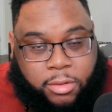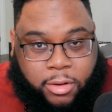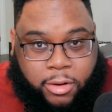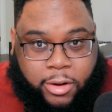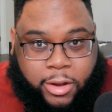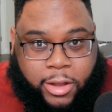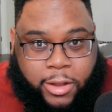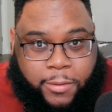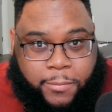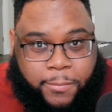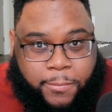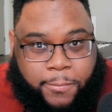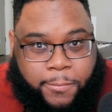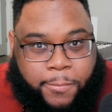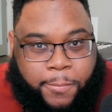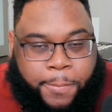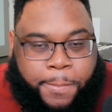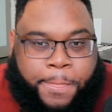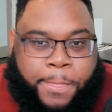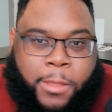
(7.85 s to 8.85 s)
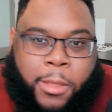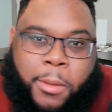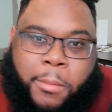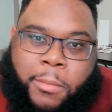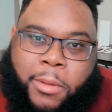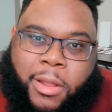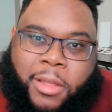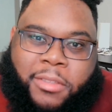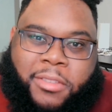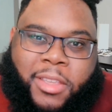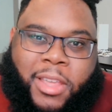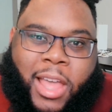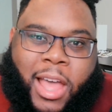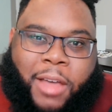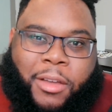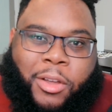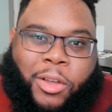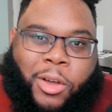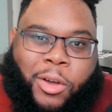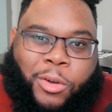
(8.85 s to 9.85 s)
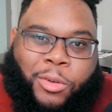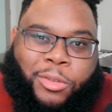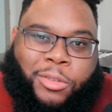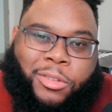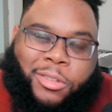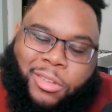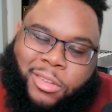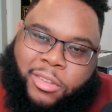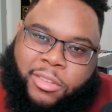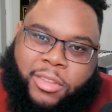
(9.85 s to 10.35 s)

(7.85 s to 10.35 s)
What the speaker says: All right? But let's see how it goes.